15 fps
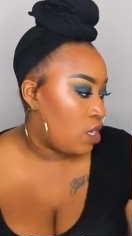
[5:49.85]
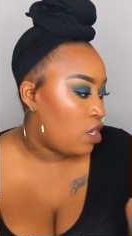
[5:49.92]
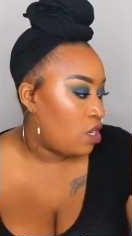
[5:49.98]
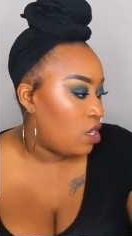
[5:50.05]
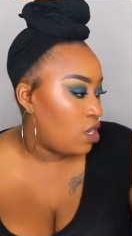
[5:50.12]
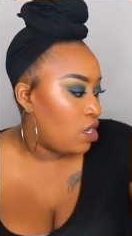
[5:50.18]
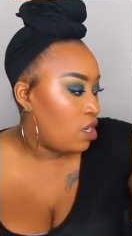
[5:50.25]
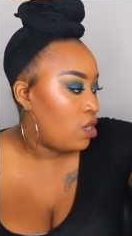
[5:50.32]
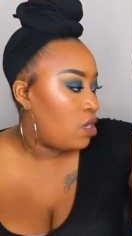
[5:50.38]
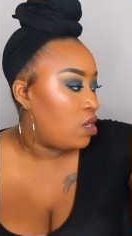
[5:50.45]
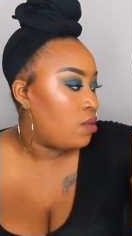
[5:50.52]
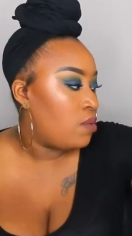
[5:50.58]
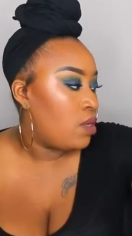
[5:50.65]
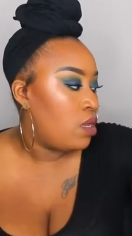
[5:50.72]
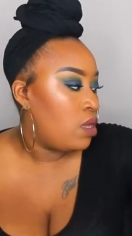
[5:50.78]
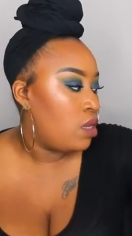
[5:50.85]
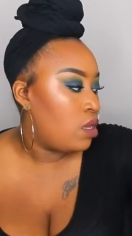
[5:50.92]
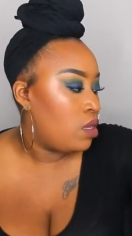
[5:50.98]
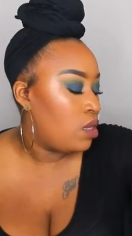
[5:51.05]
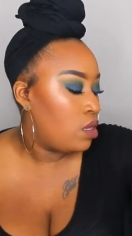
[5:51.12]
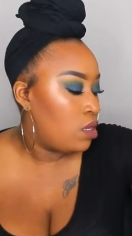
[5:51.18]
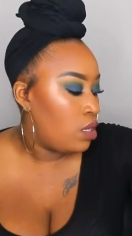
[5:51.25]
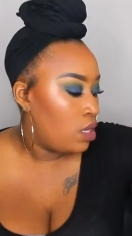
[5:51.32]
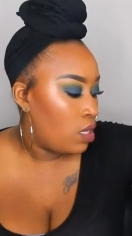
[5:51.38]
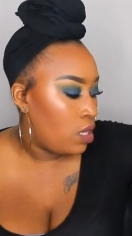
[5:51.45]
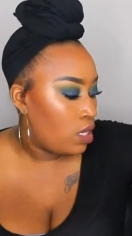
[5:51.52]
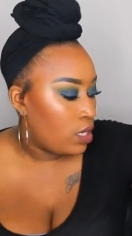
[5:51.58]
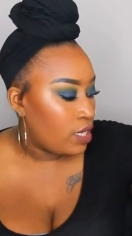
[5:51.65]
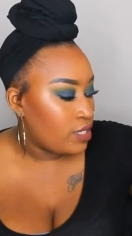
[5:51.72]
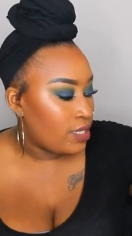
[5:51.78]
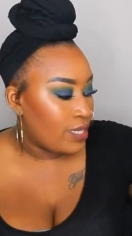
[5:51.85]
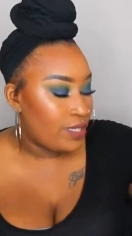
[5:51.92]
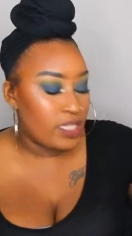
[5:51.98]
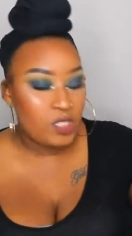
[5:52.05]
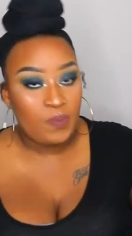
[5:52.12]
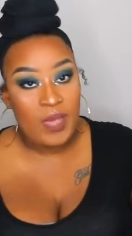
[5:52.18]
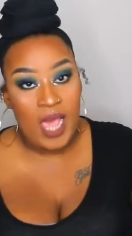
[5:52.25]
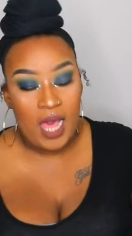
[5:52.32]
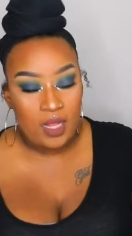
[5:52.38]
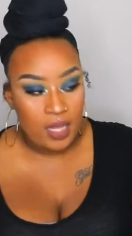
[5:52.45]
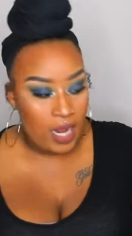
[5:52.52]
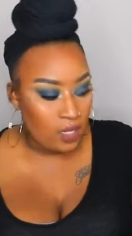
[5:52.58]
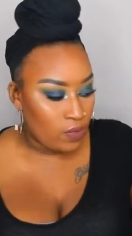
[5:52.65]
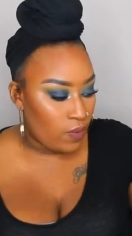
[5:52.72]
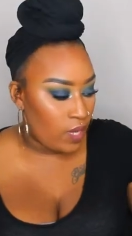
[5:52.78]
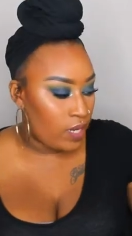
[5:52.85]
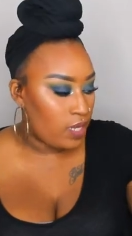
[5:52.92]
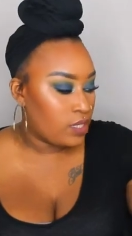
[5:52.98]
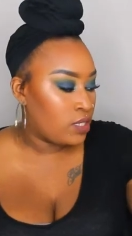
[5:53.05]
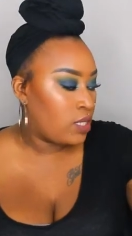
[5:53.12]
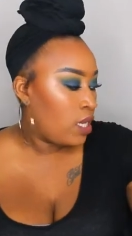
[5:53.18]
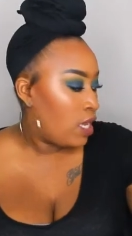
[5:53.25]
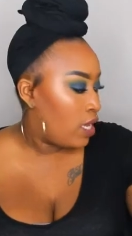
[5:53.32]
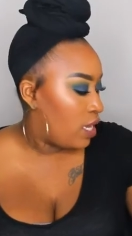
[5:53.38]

Um, let's get this palette out the way because